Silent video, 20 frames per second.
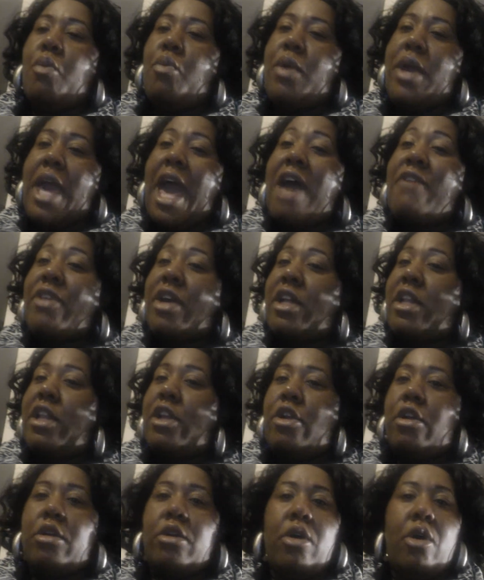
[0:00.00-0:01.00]
We have a
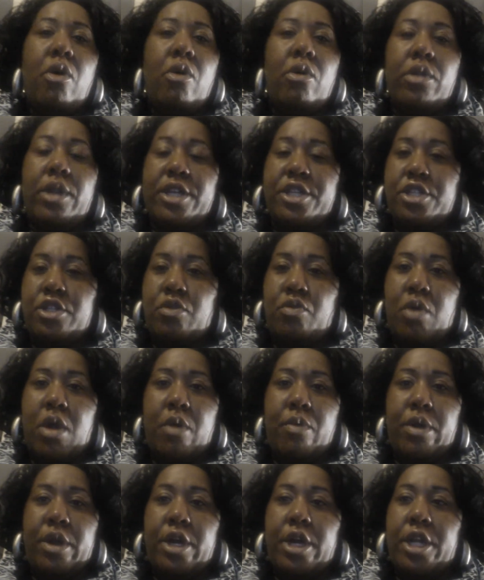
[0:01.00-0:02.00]
clear goal as to
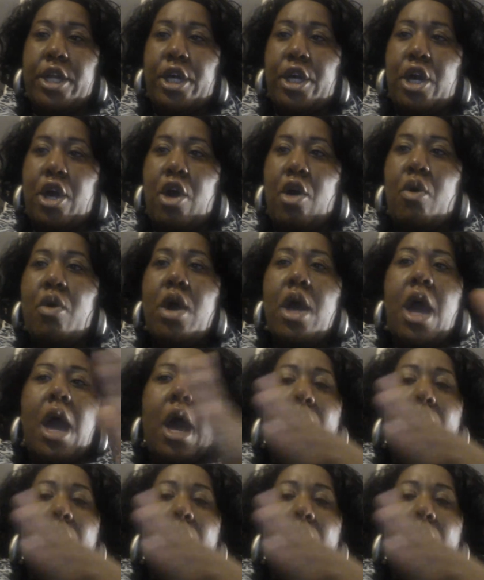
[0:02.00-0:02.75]
where we're going to go.